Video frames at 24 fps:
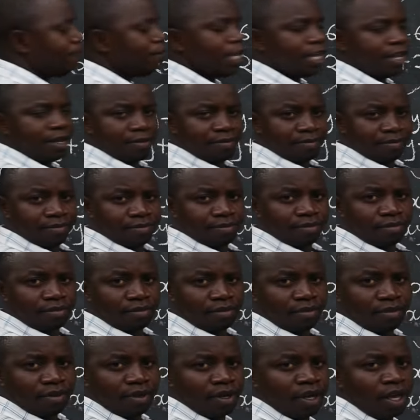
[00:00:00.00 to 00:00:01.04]
P.
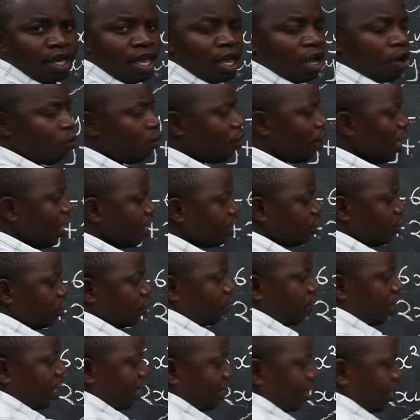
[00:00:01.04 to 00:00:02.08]
Where do you
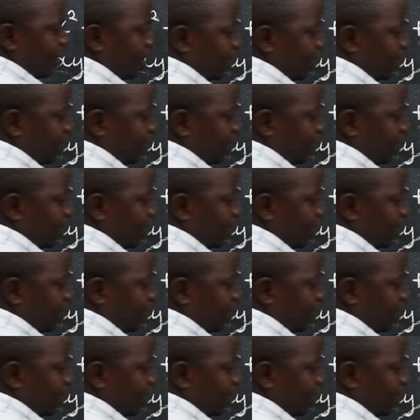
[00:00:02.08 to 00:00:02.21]
get